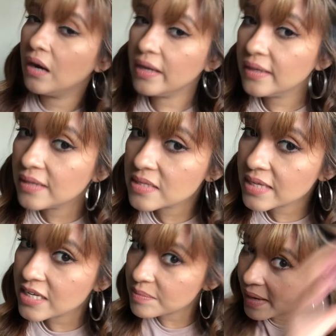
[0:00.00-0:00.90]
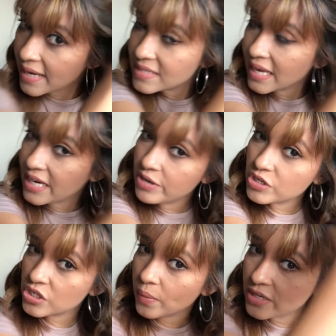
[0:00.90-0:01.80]
In this case, my hair is which
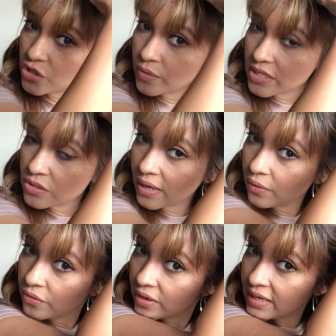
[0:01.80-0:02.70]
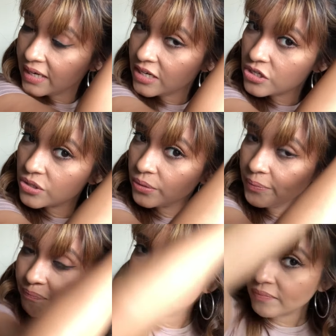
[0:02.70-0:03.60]
is quite straight, so I don't really need to.
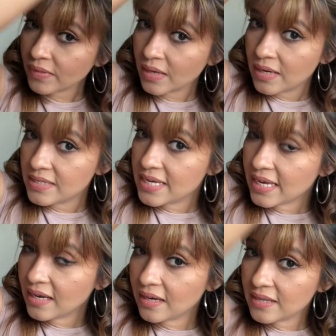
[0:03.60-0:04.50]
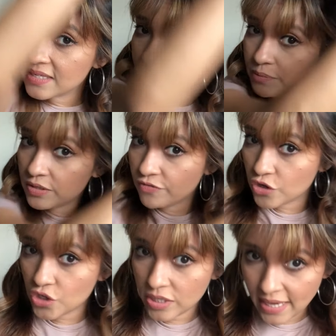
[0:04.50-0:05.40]
Taking another
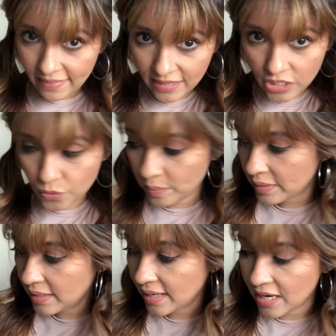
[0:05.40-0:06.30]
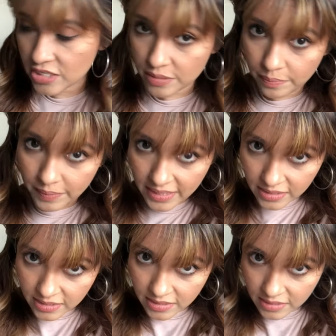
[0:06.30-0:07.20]
subdivision, and then this would be the last
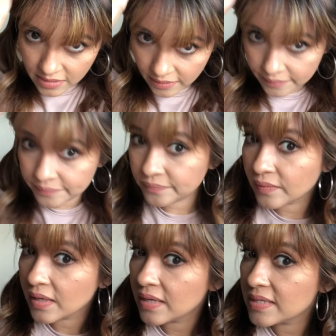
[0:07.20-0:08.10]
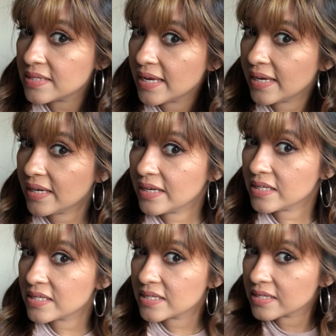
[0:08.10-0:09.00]
piece. Take
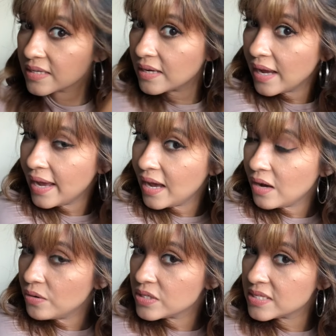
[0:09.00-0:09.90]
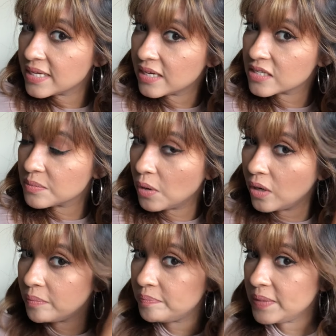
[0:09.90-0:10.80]
it out, take a
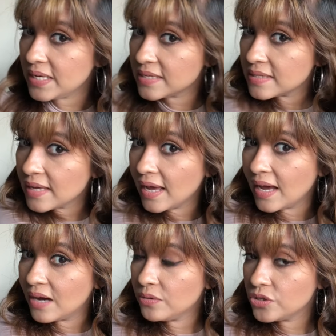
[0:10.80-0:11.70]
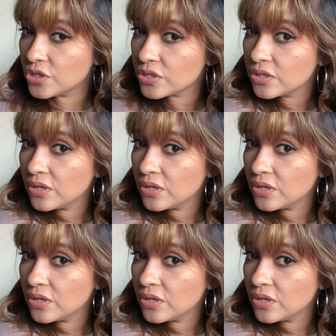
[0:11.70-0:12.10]
small piece out.